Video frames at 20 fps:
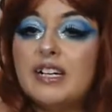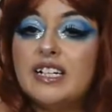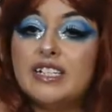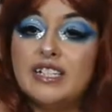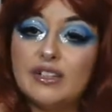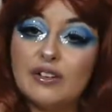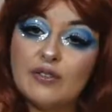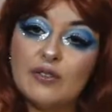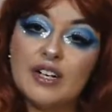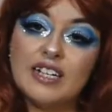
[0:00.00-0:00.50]
my
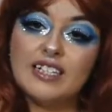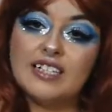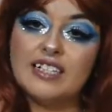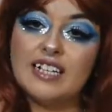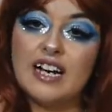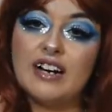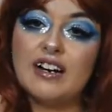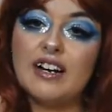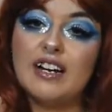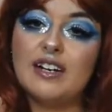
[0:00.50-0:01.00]
dear friend
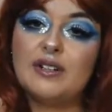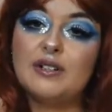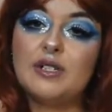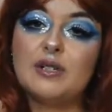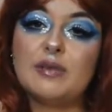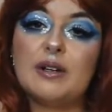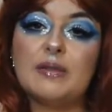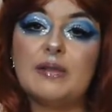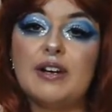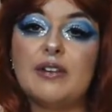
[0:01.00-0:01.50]
Sarah,
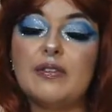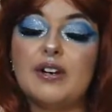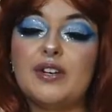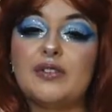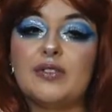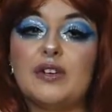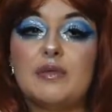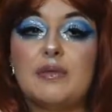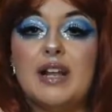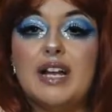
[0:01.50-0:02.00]
who's been my
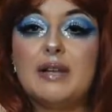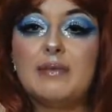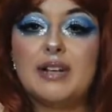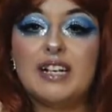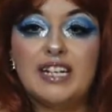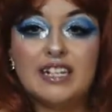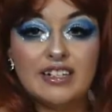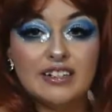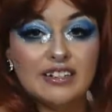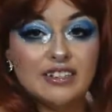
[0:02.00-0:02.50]
friend for many,
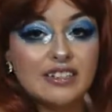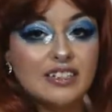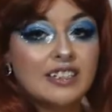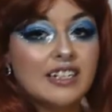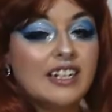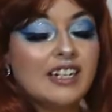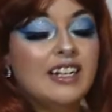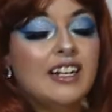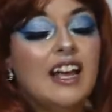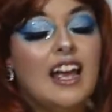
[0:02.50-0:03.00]
many years.